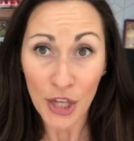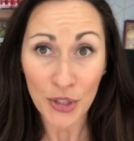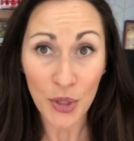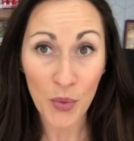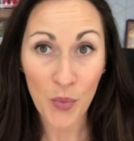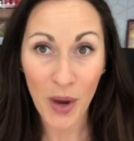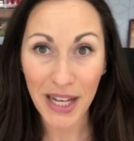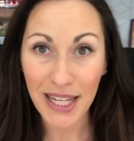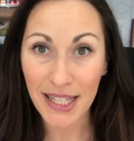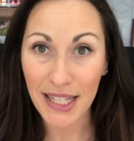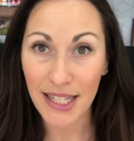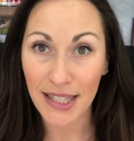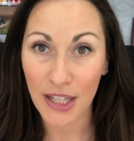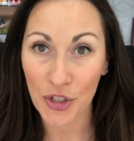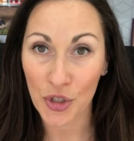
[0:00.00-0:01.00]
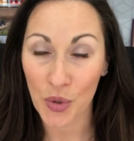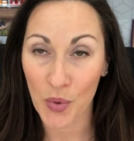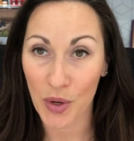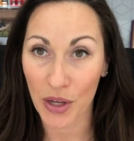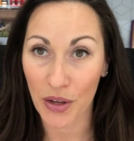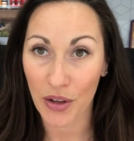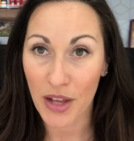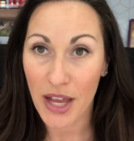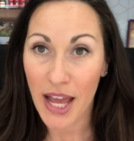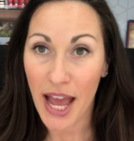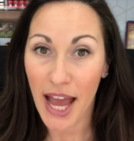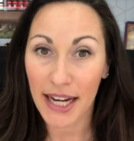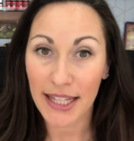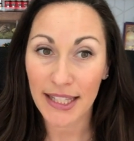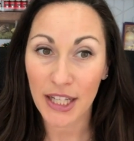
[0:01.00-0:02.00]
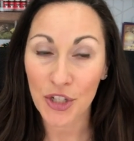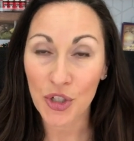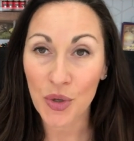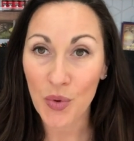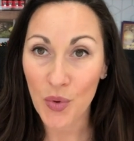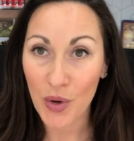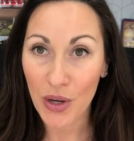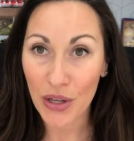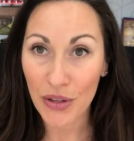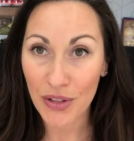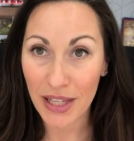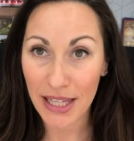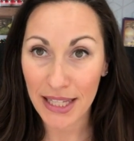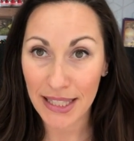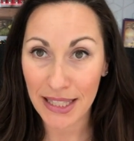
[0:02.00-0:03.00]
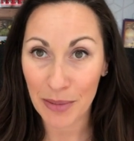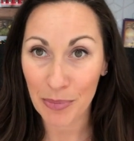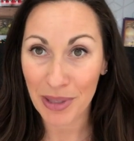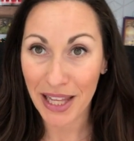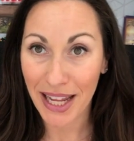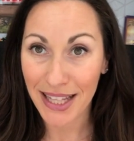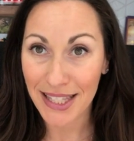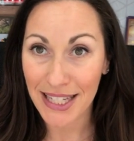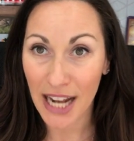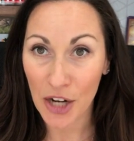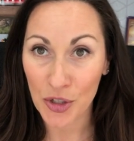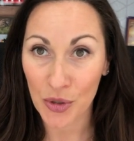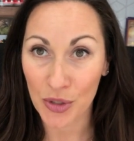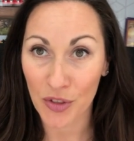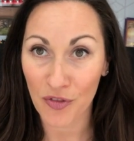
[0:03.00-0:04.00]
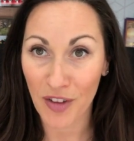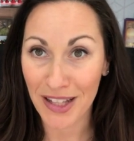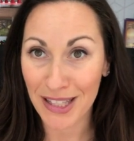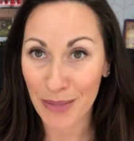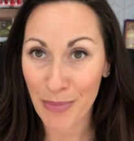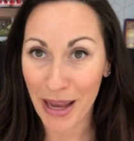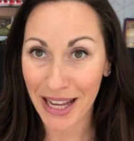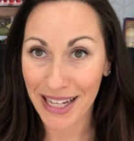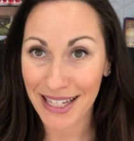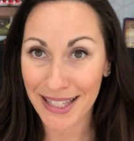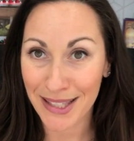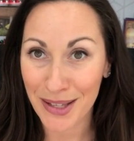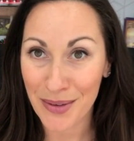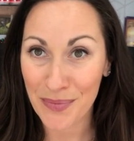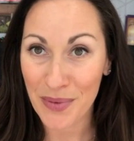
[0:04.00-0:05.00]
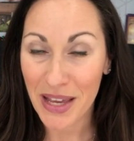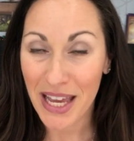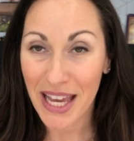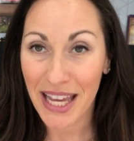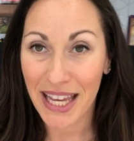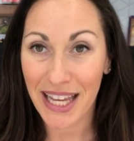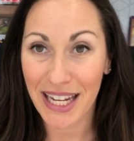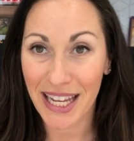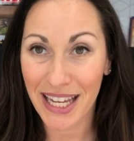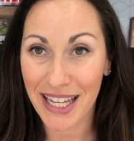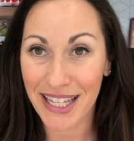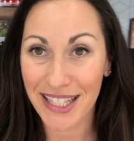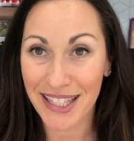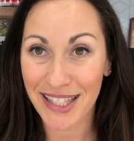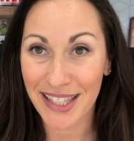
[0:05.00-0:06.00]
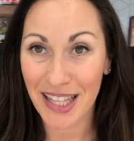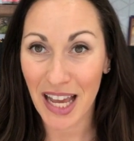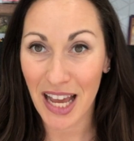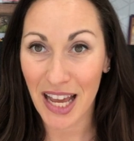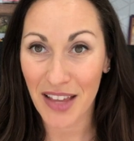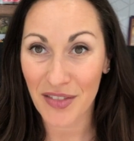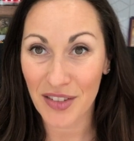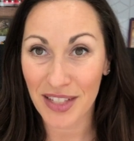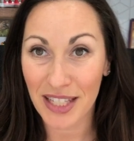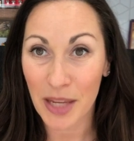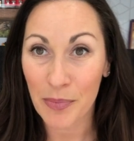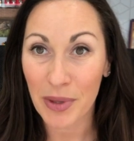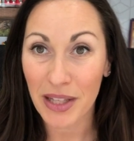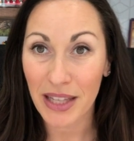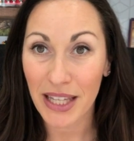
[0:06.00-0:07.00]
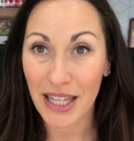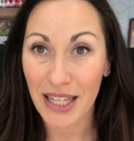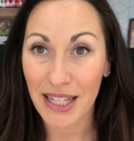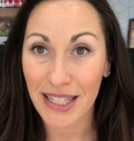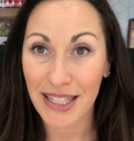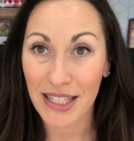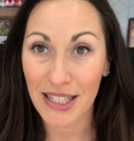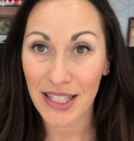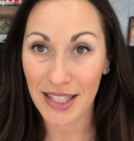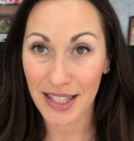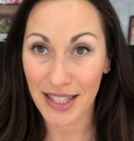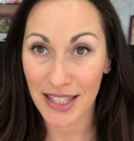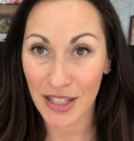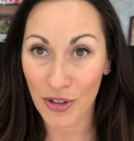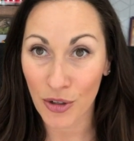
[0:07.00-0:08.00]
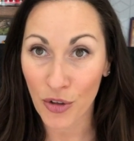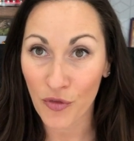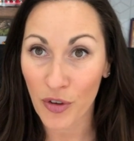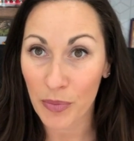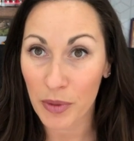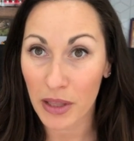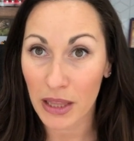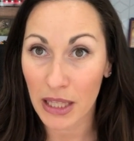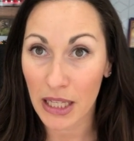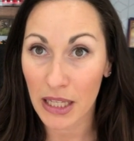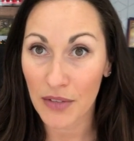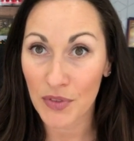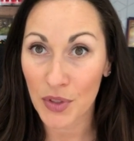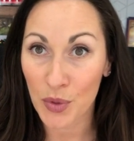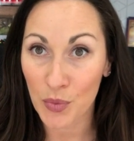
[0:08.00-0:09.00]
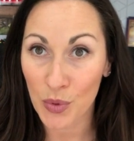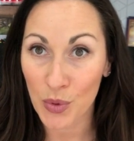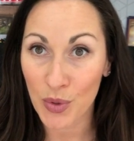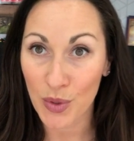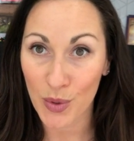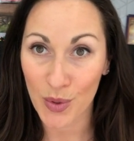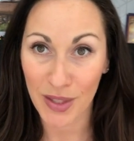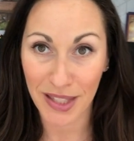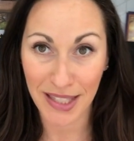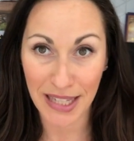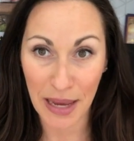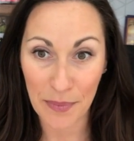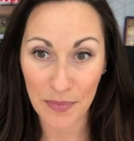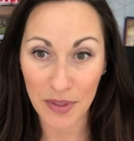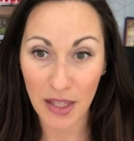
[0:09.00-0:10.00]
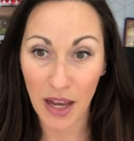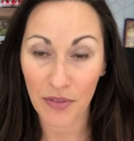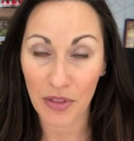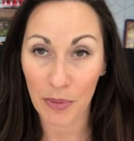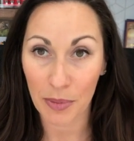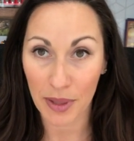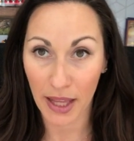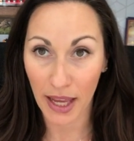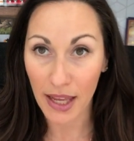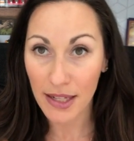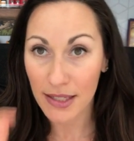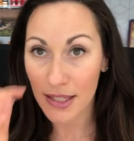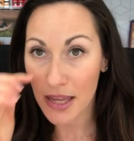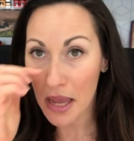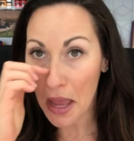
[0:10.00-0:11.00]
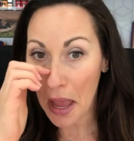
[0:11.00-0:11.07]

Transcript: So what is an essential oil? An essential oil is the plant's natural defense mechanism. It is typically distilled from the leaves, the roots, or the stems of the plant.